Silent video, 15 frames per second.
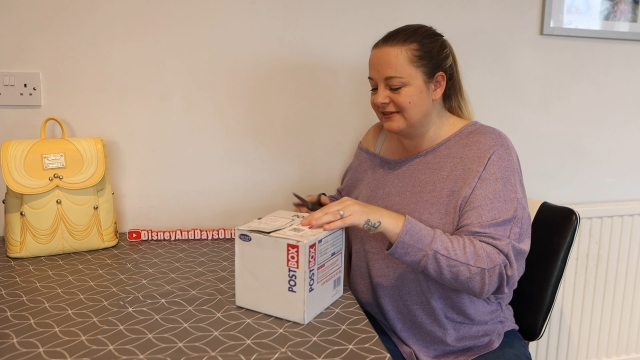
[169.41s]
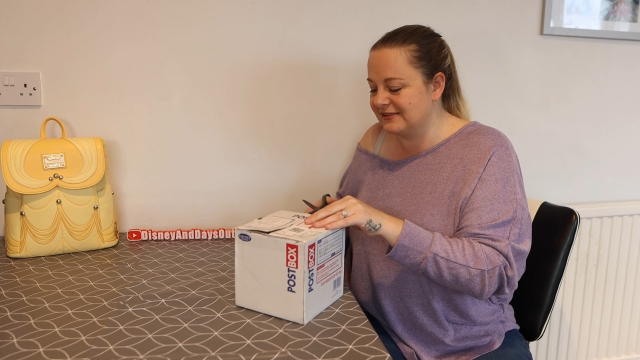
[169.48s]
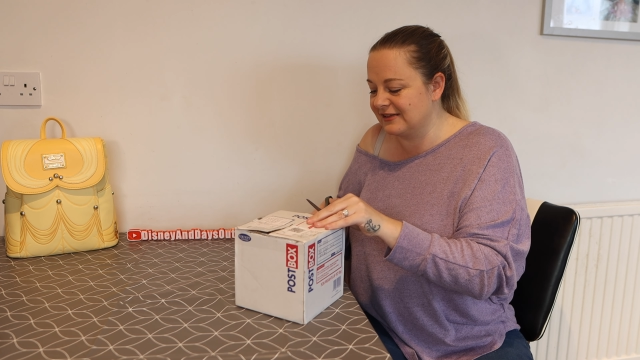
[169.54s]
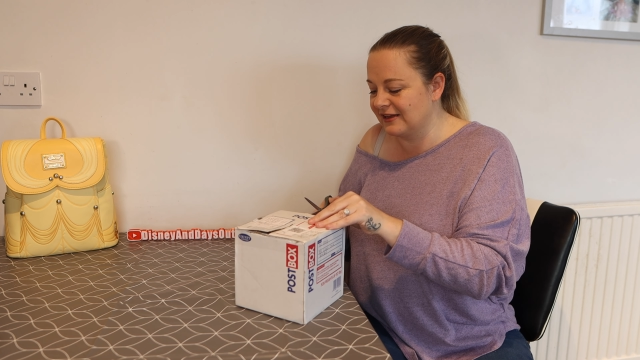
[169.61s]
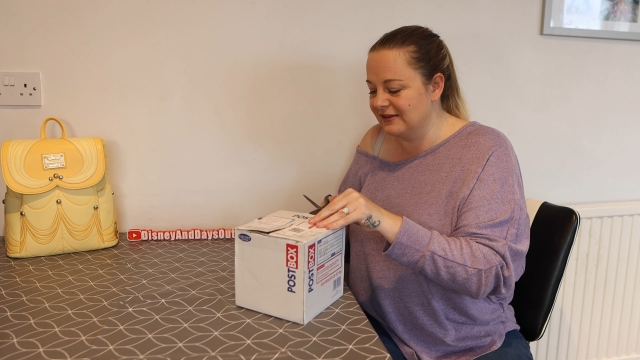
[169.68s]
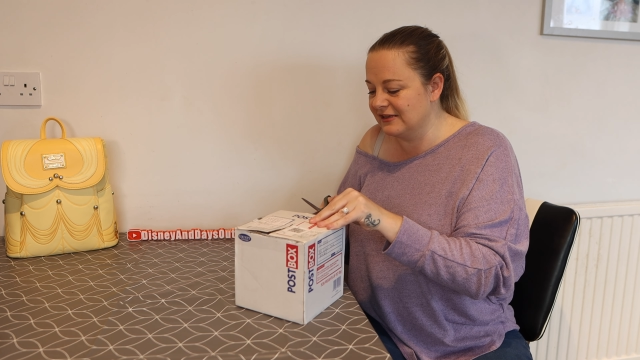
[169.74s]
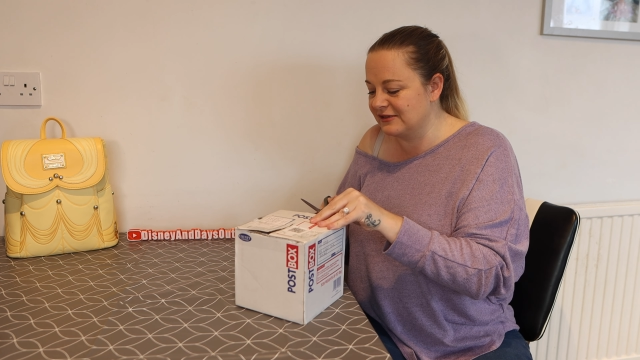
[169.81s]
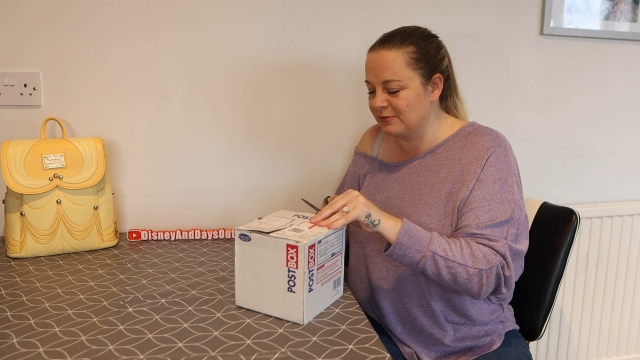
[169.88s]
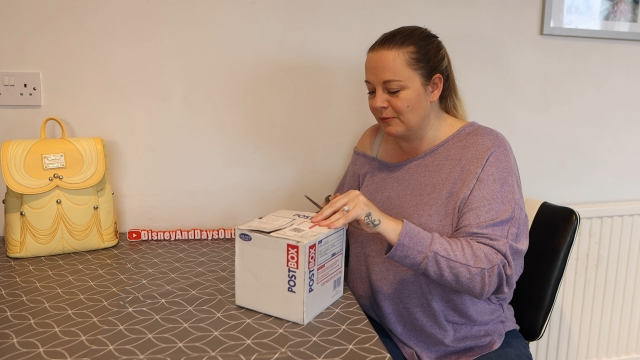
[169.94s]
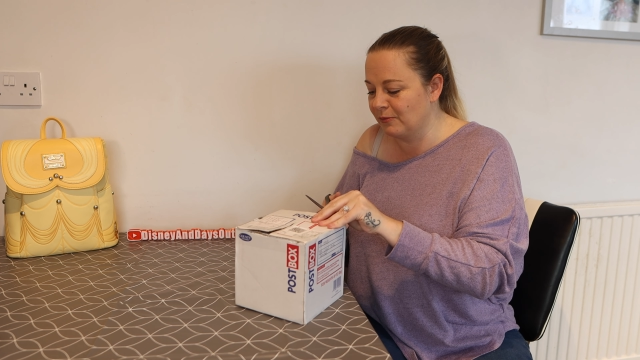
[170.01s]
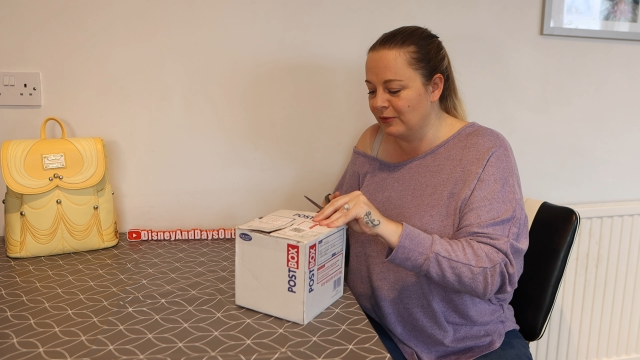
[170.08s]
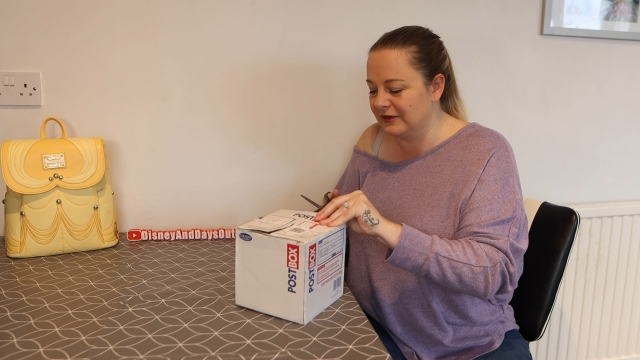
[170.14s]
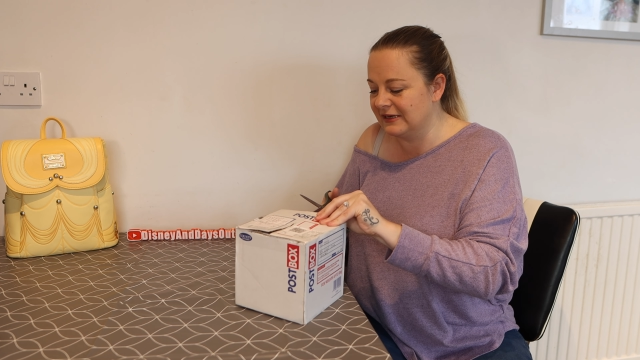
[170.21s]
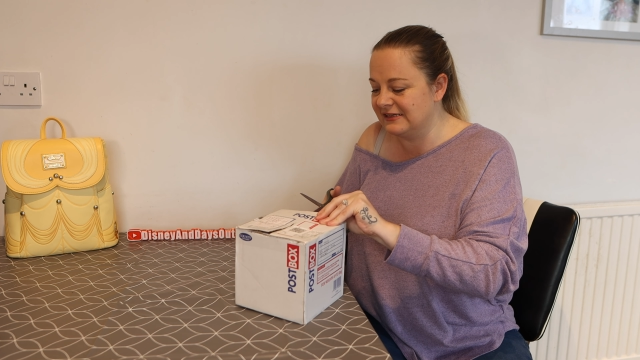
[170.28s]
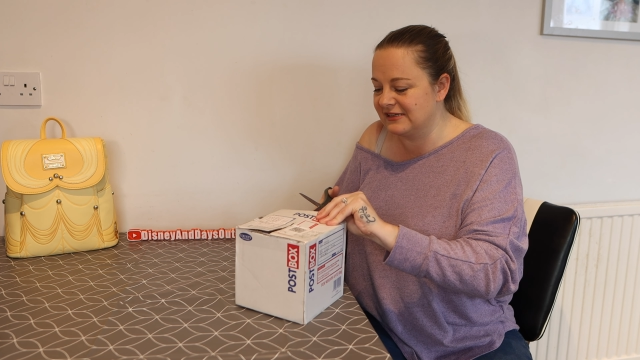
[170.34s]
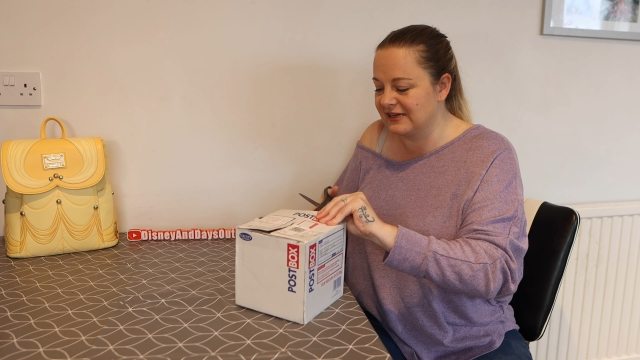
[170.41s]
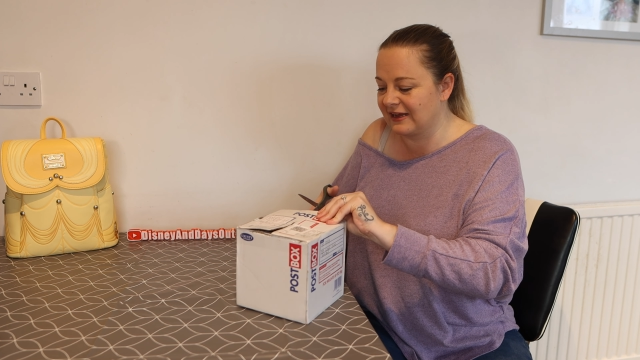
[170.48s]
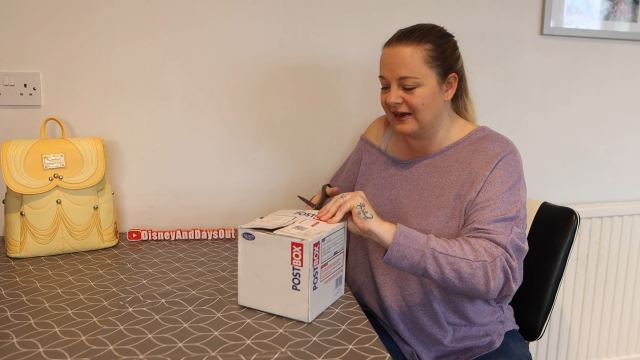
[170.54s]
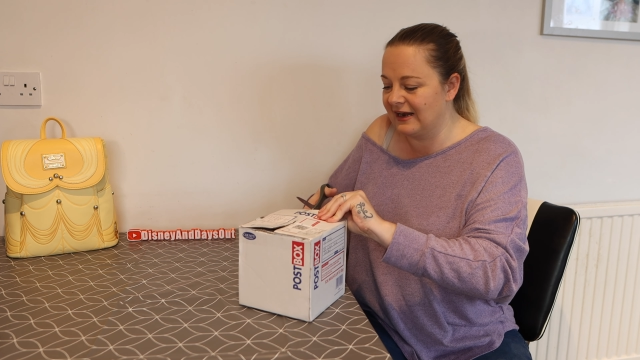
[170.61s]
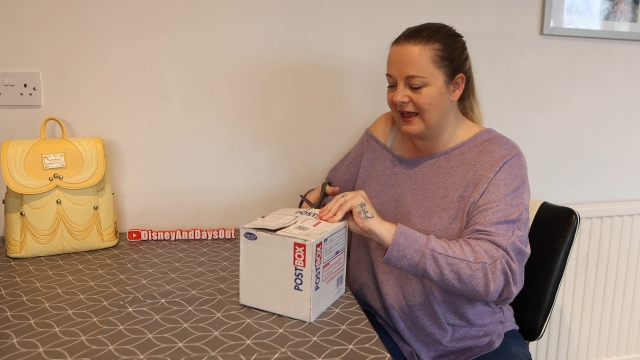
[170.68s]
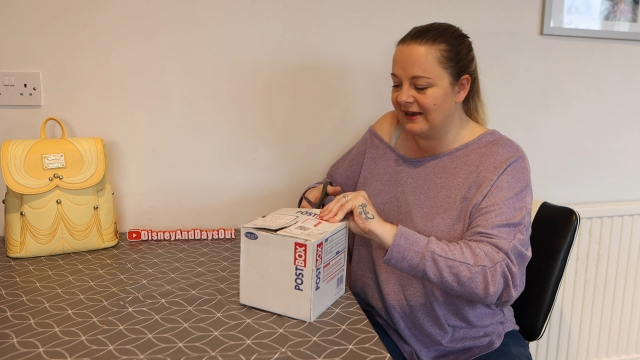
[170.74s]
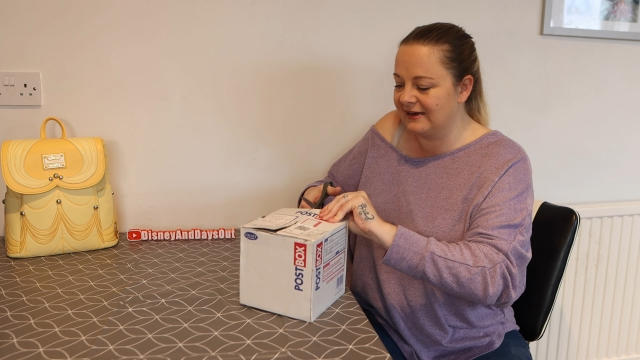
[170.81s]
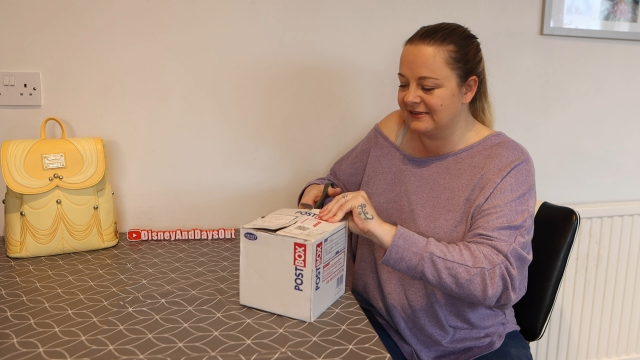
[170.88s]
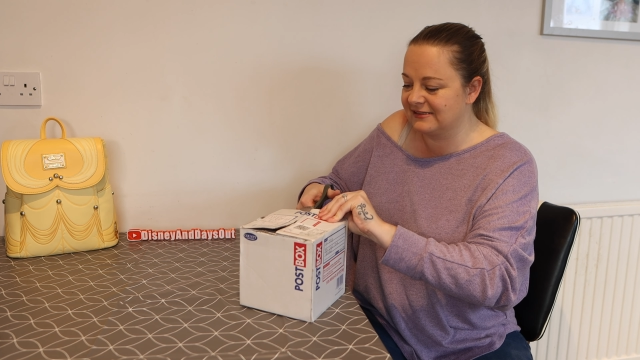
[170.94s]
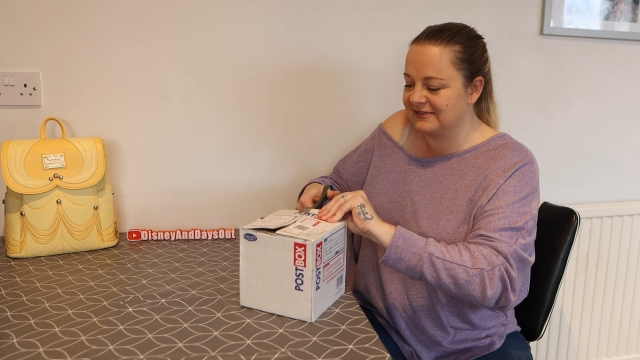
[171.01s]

So this one wanted to collect